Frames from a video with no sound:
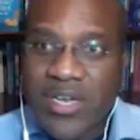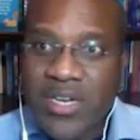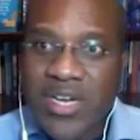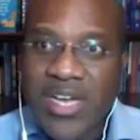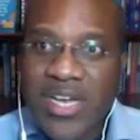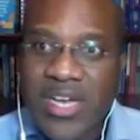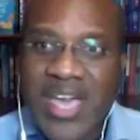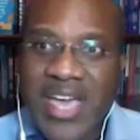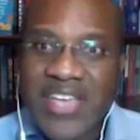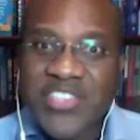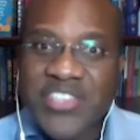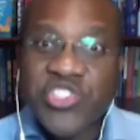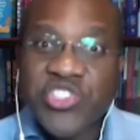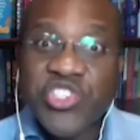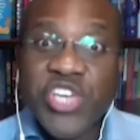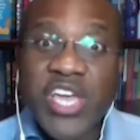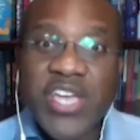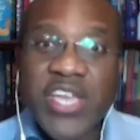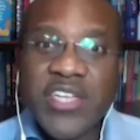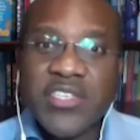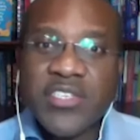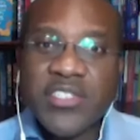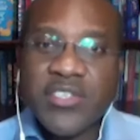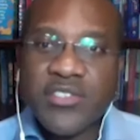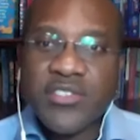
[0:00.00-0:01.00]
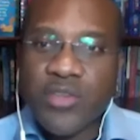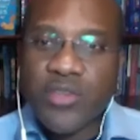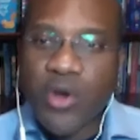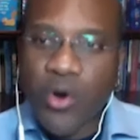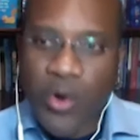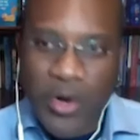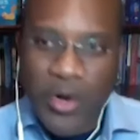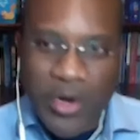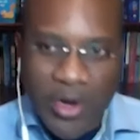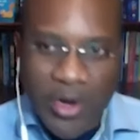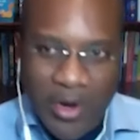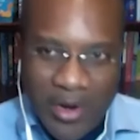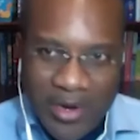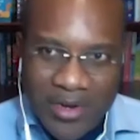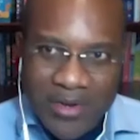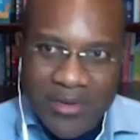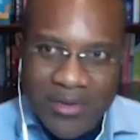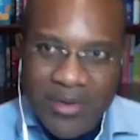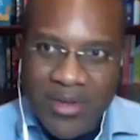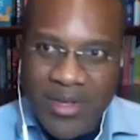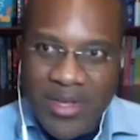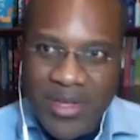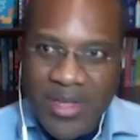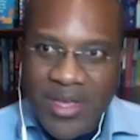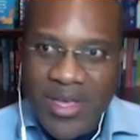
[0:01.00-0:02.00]
exchanges going on.
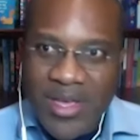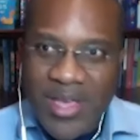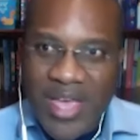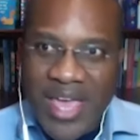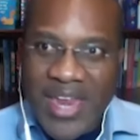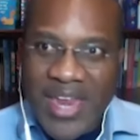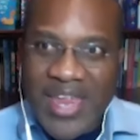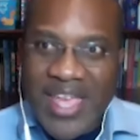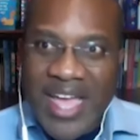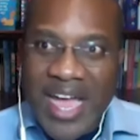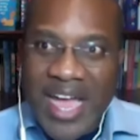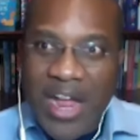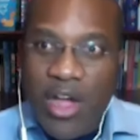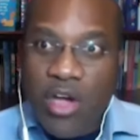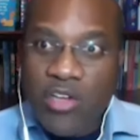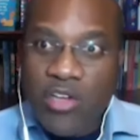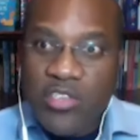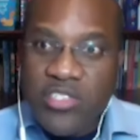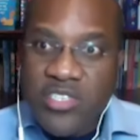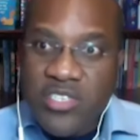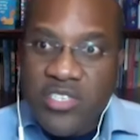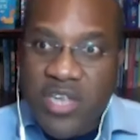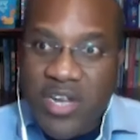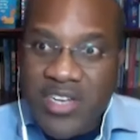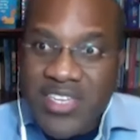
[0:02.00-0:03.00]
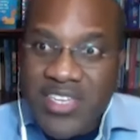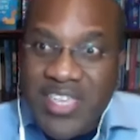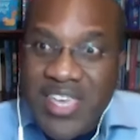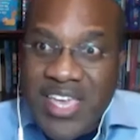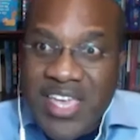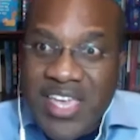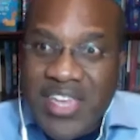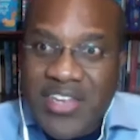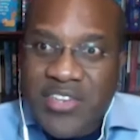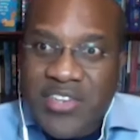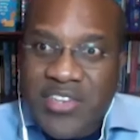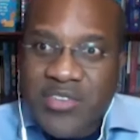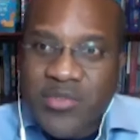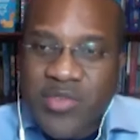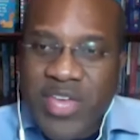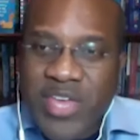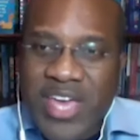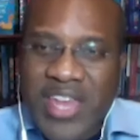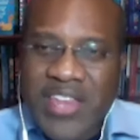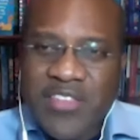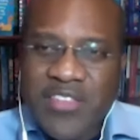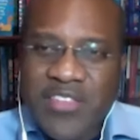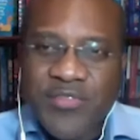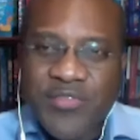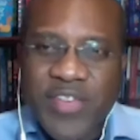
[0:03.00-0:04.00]
And he got sucked into
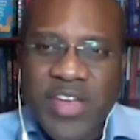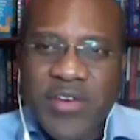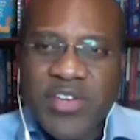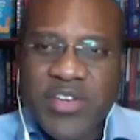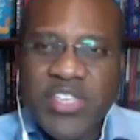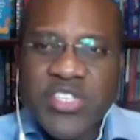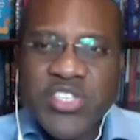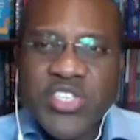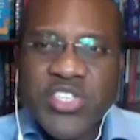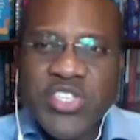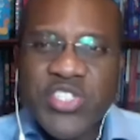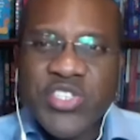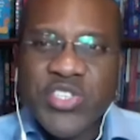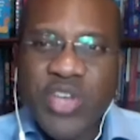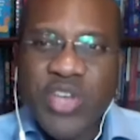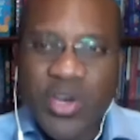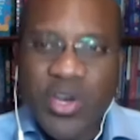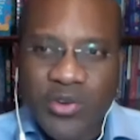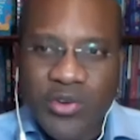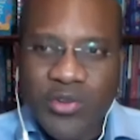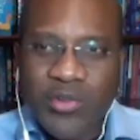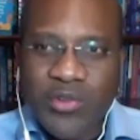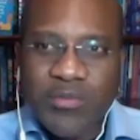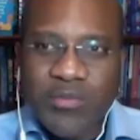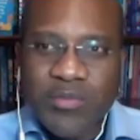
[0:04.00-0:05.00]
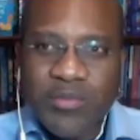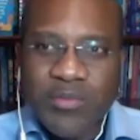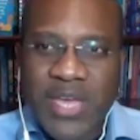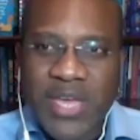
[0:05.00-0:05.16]
that. It's very subtle.